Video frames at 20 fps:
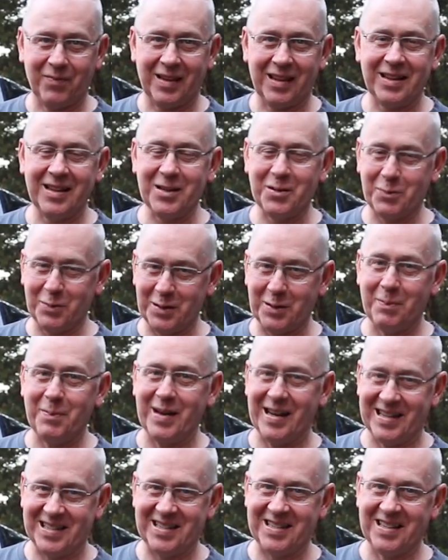This was a
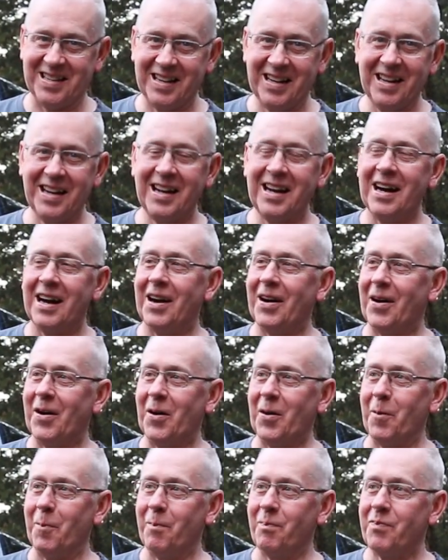miss.
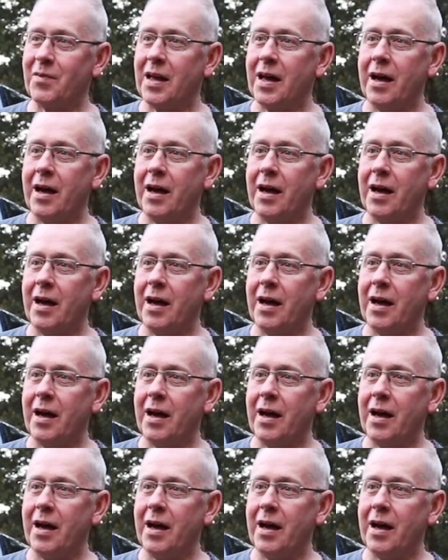It